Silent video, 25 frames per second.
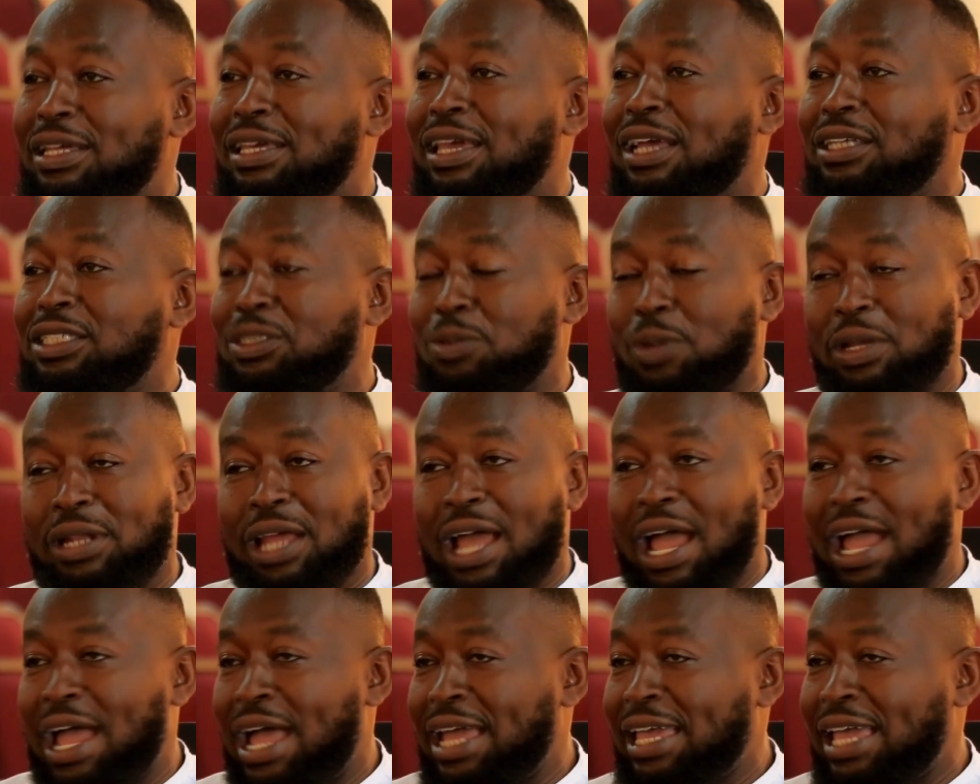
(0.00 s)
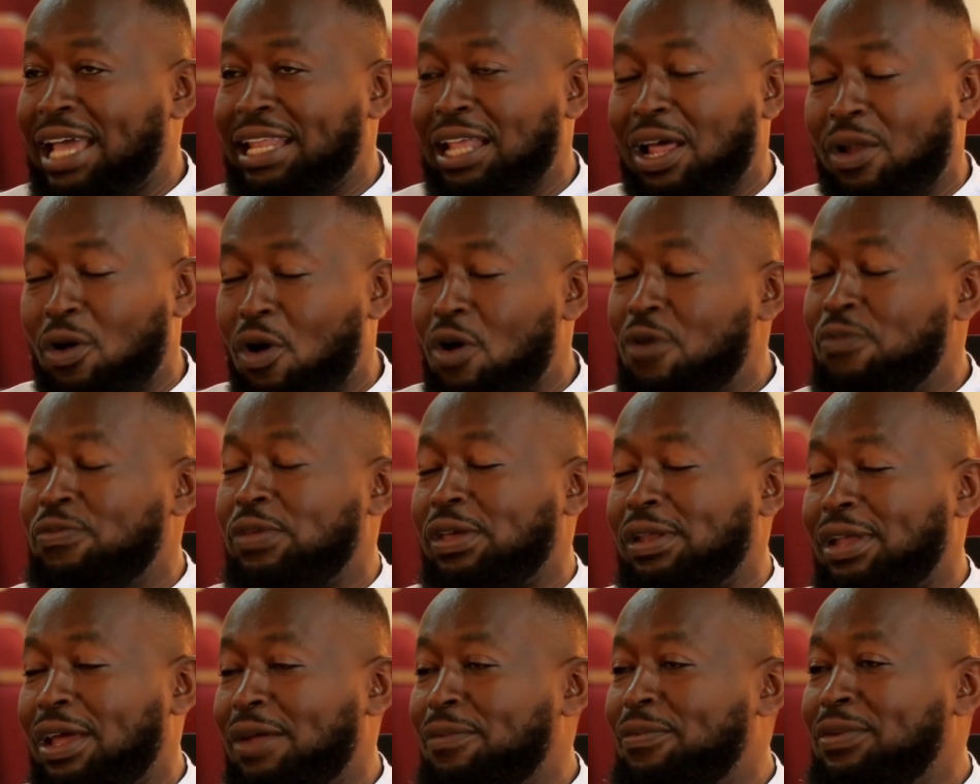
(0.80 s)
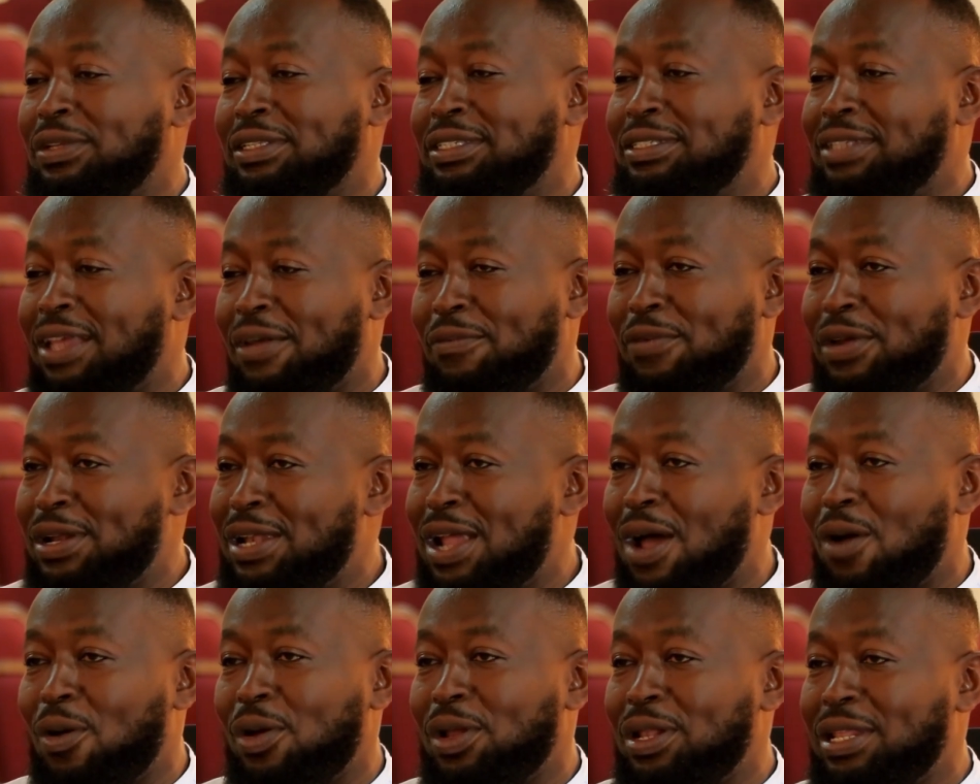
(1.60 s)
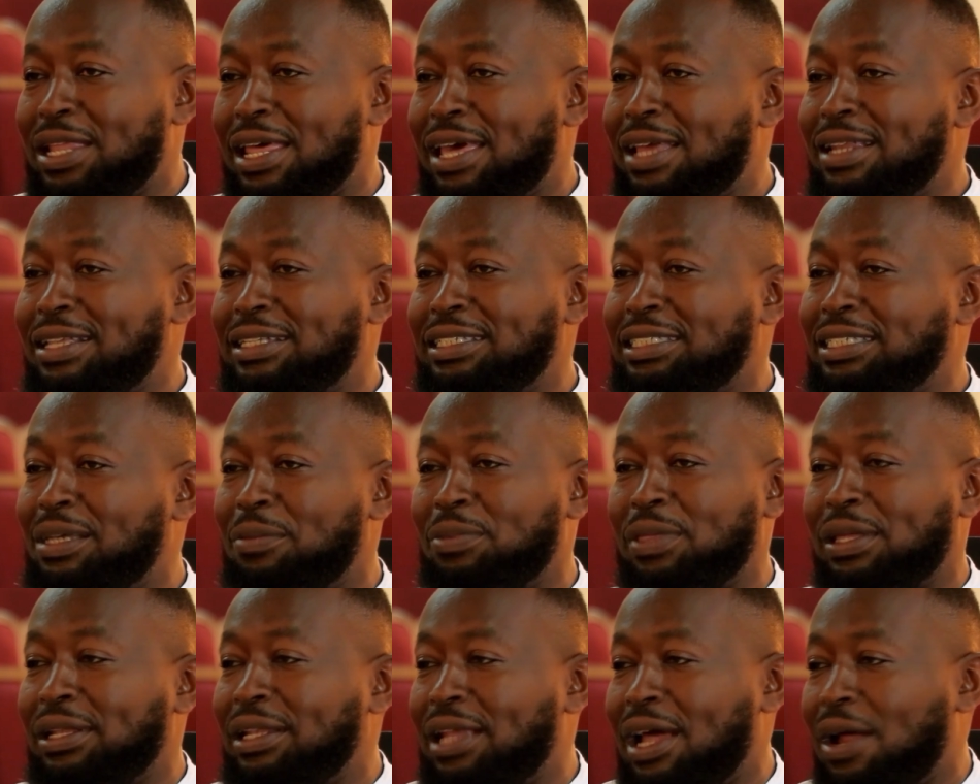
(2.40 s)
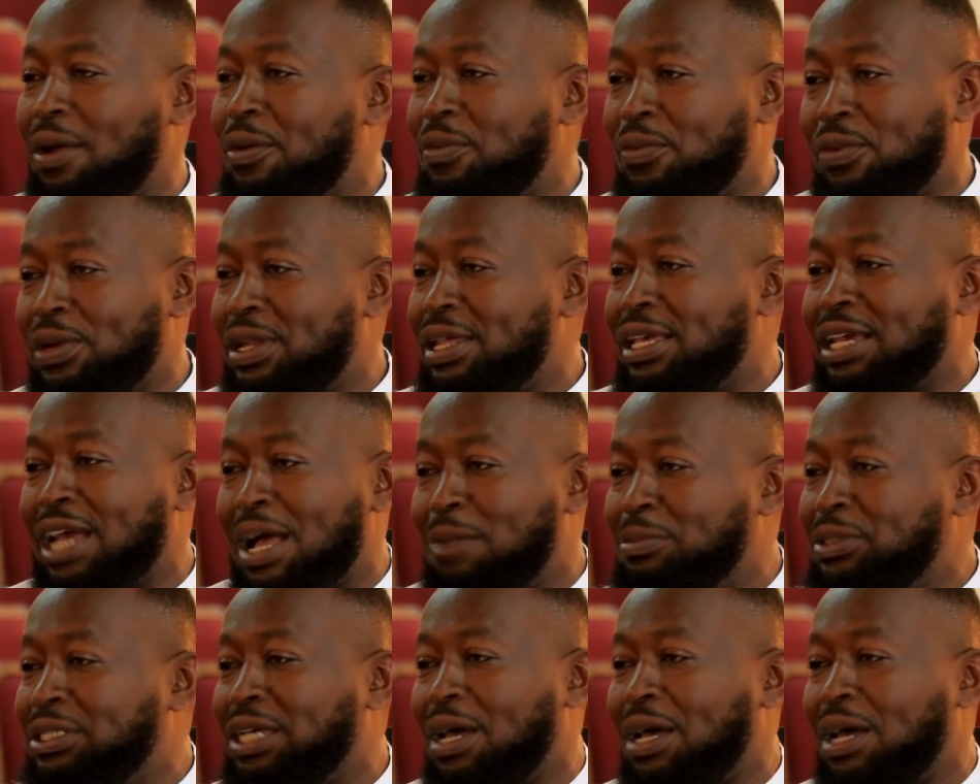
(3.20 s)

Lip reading: gets me. And I get that often. Every now and then, it's something that really comes